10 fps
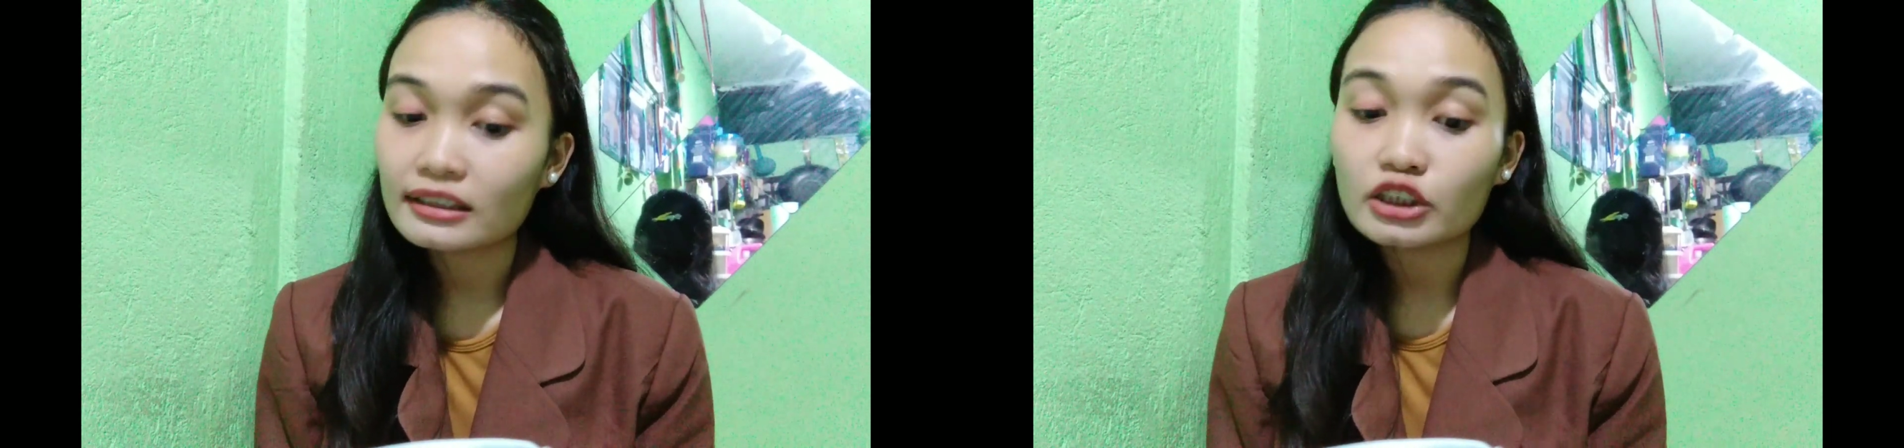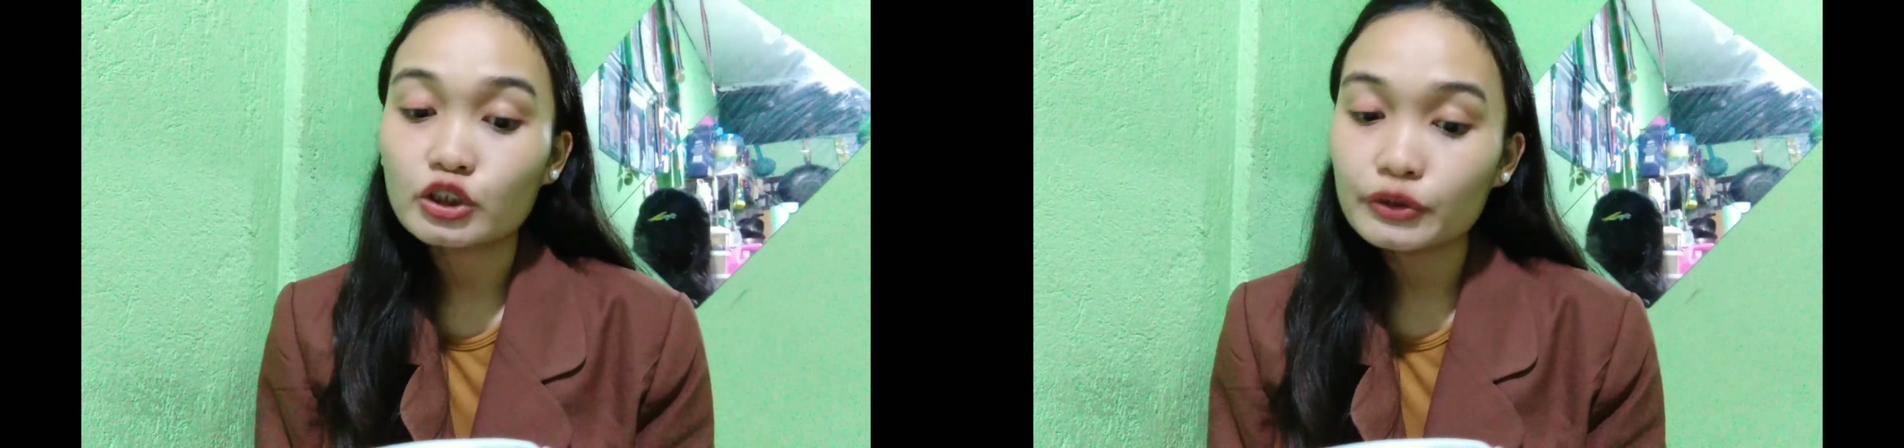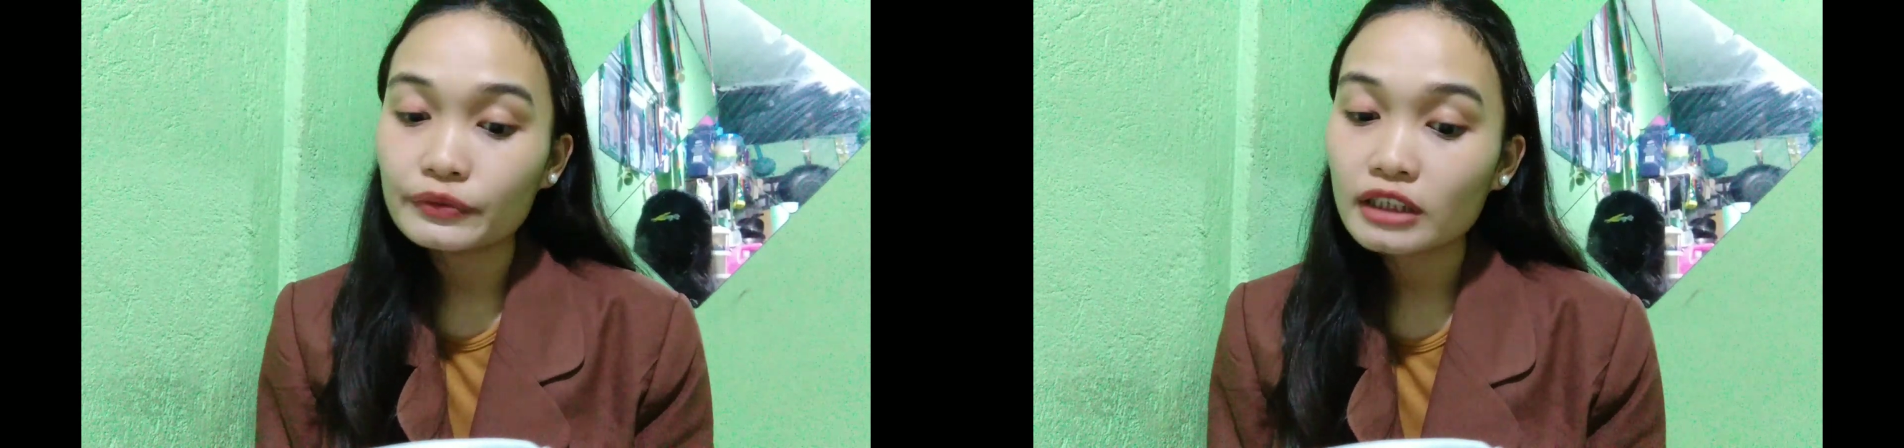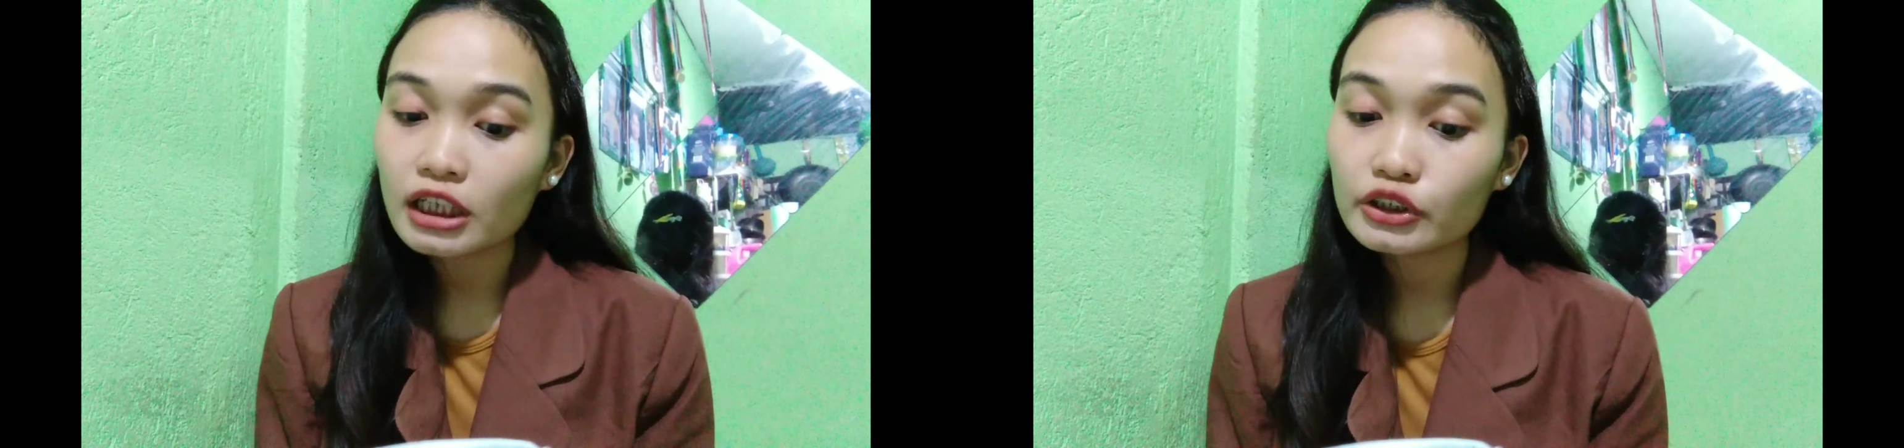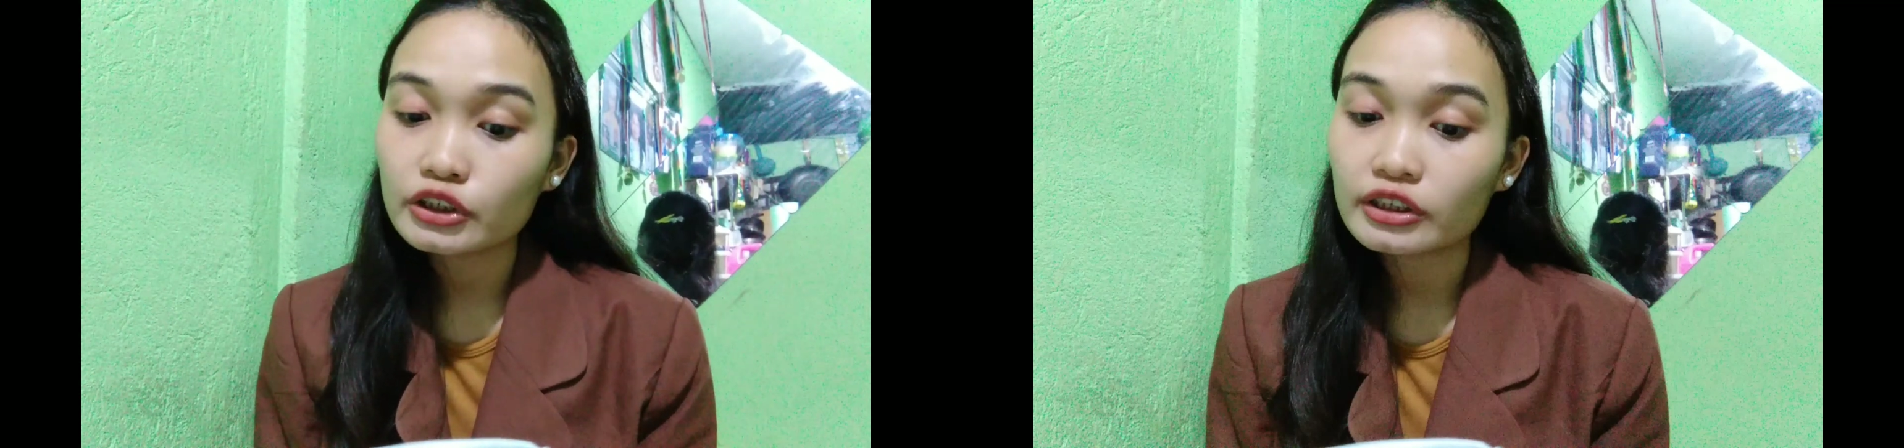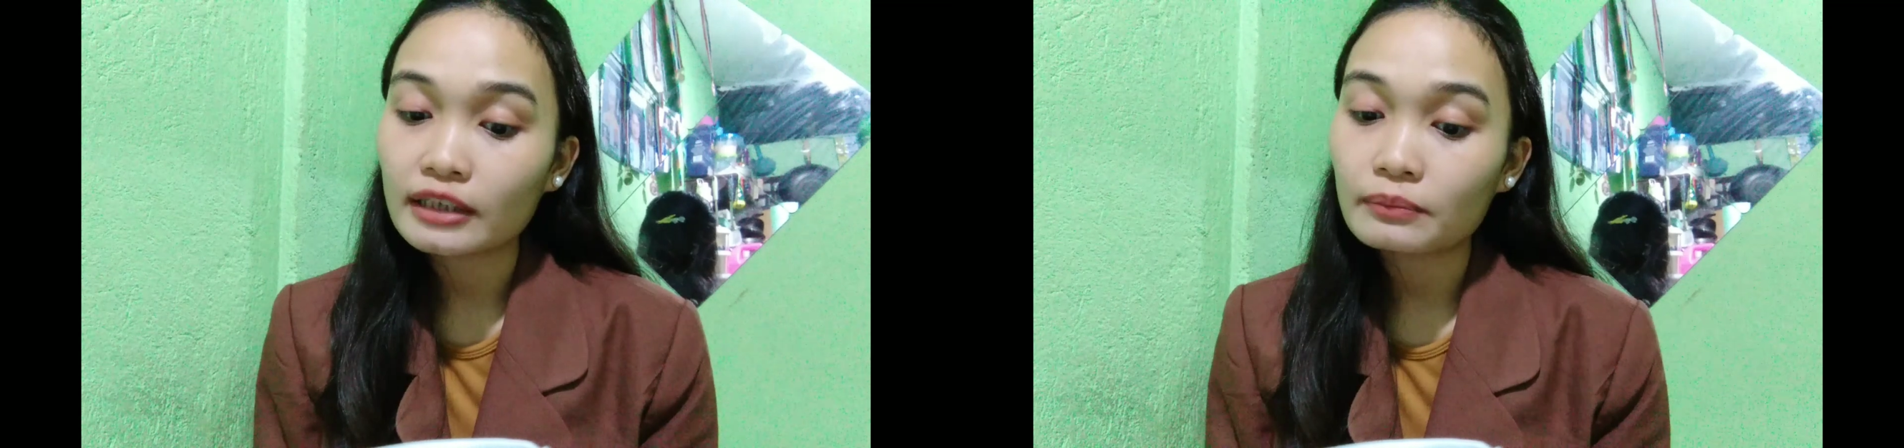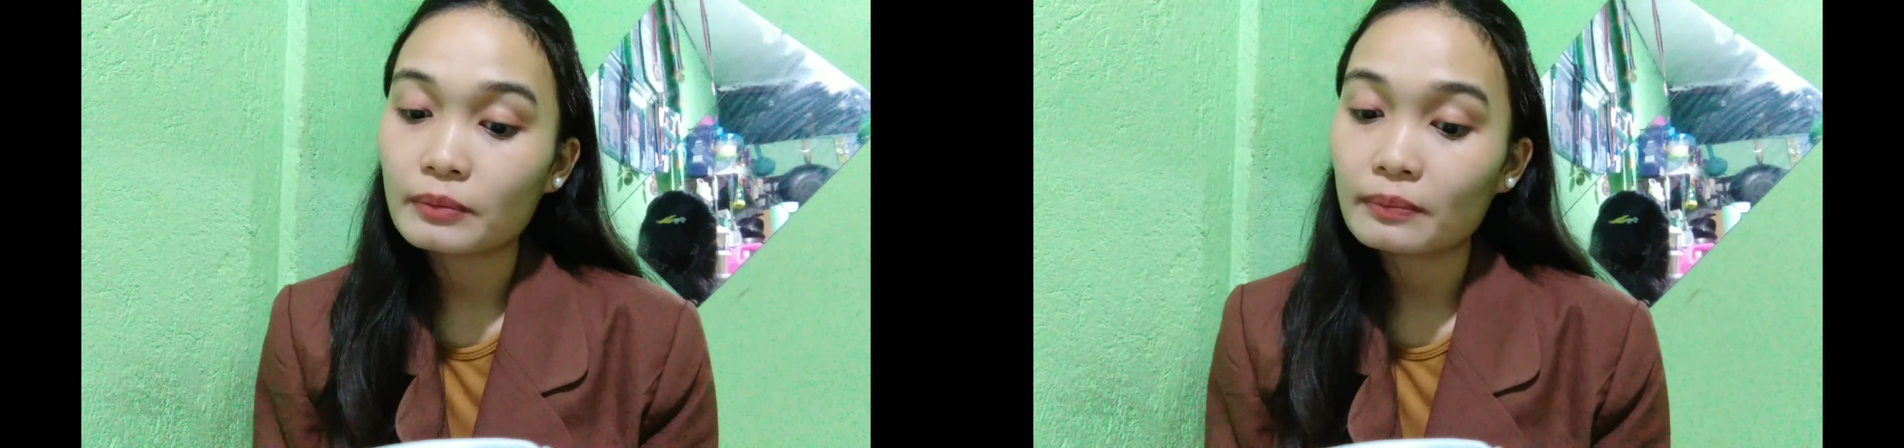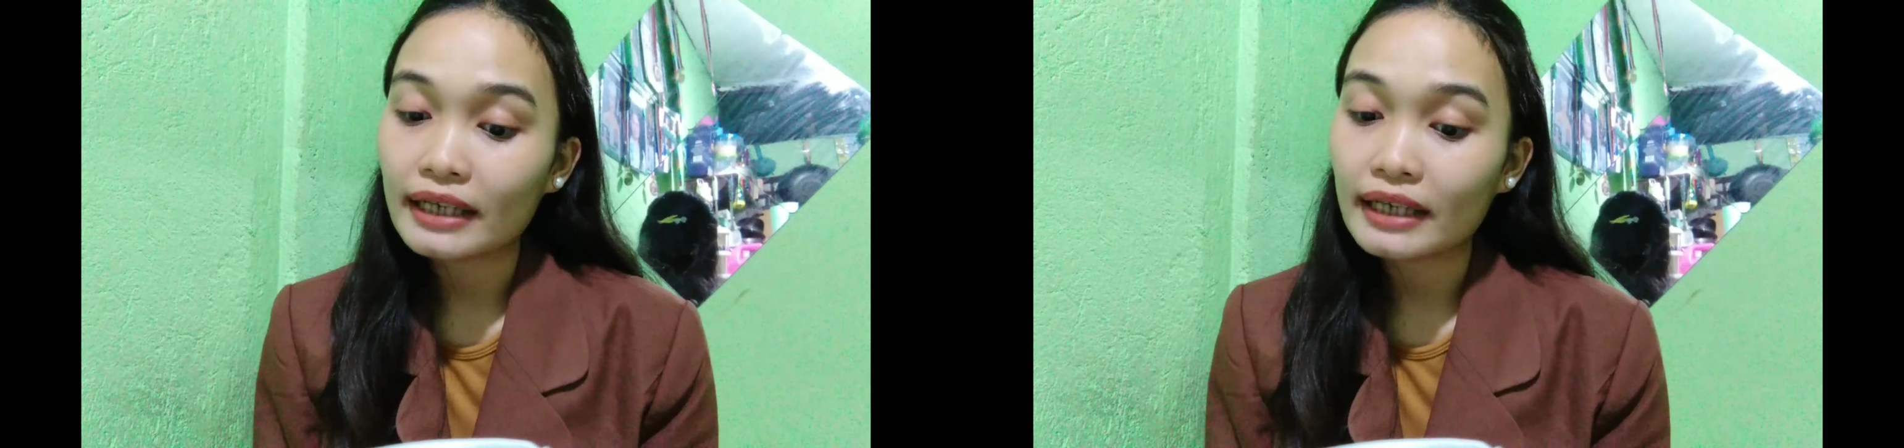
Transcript: that juveniles should not be